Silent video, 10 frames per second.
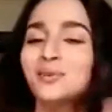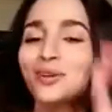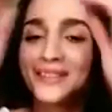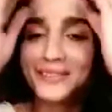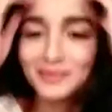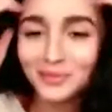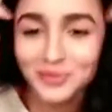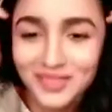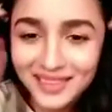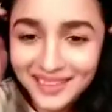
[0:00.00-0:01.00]
you got
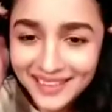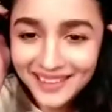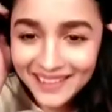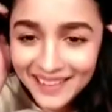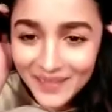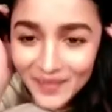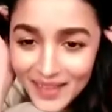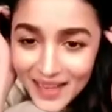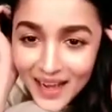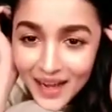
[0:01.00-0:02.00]
confused.
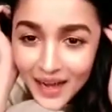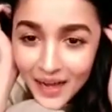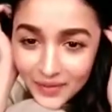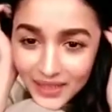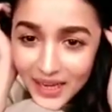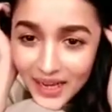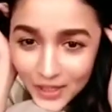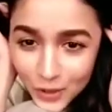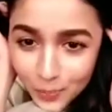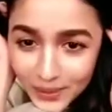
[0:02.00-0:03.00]

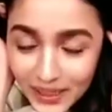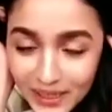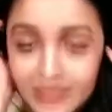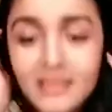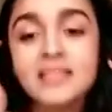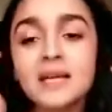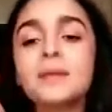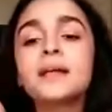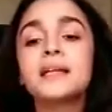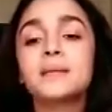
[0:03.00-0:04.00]
Avinash Patanik, say
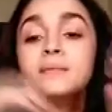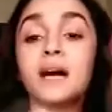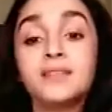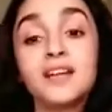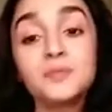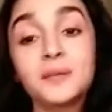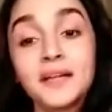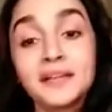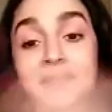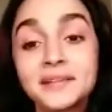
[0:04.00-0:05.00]
my name. Avinash
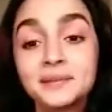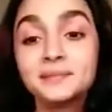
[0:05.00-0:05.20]
Patanik.